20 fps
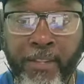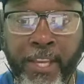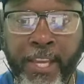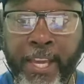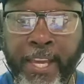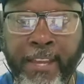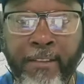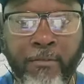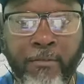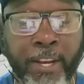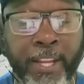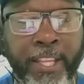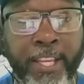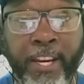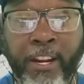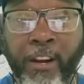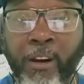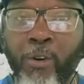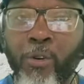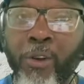he ain't really
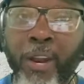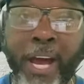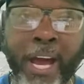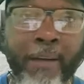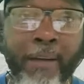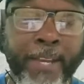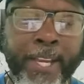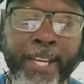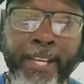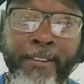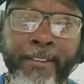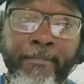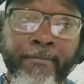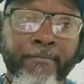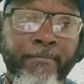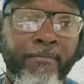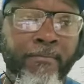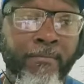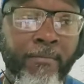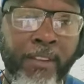did a whole lot, man.
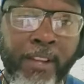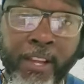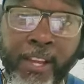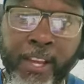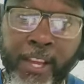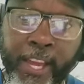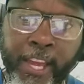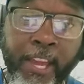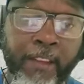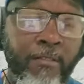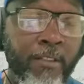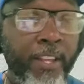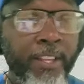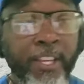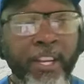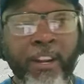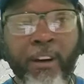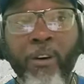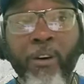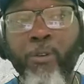He ain't really
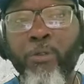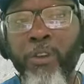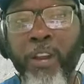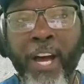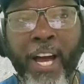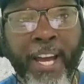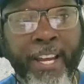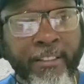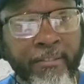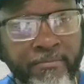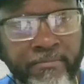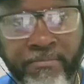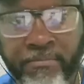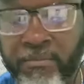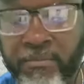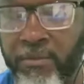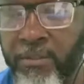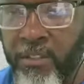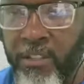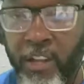did a whole lot.
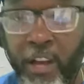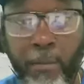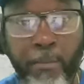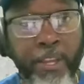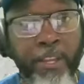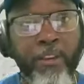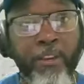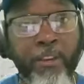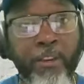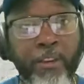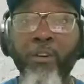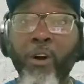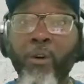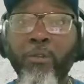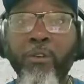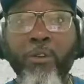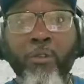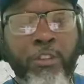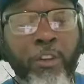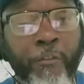I mean, you don't go
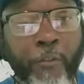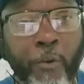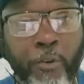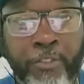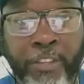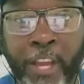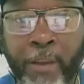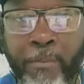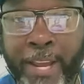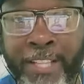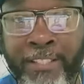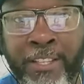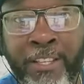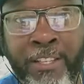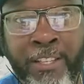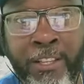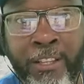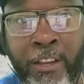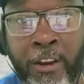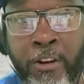lose the first game in
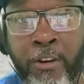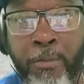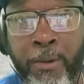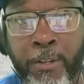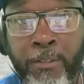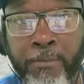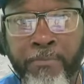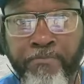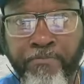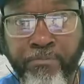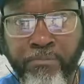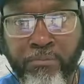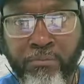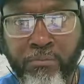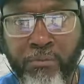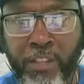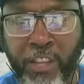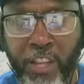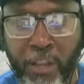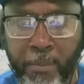SEC tournament.
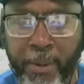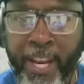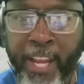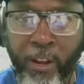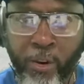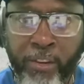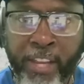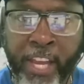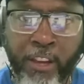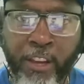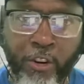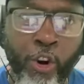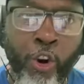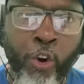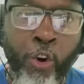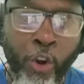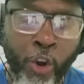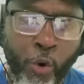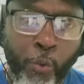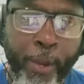You'd be like, okay, you
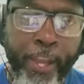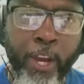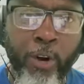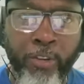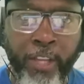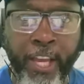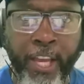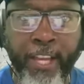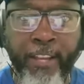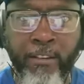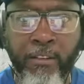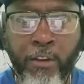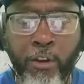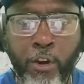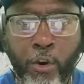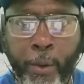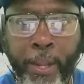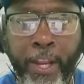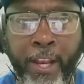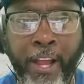know, we okay.
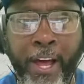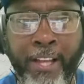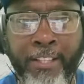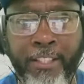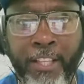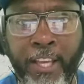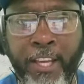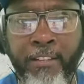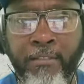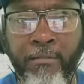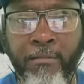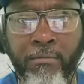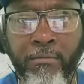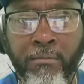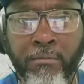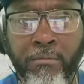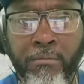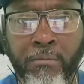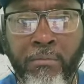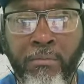We locked in.
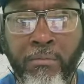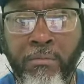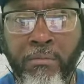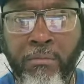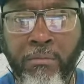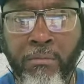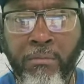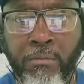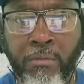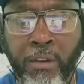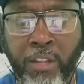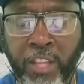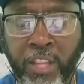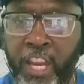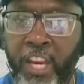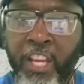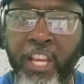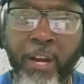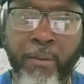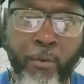And
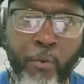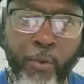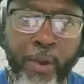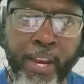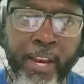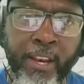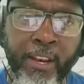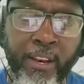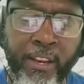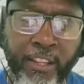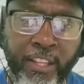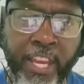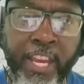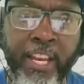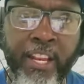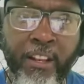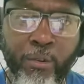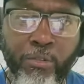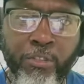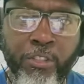then come to win,
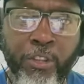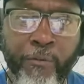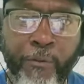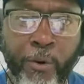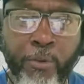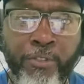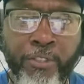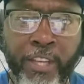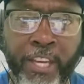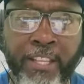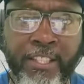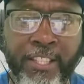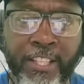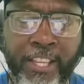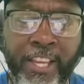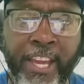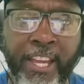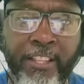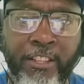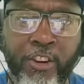then lose the first
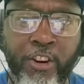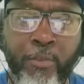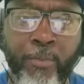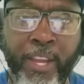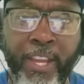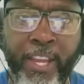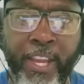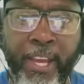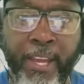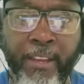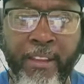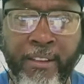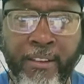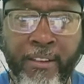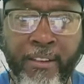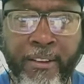NCAA tournament game.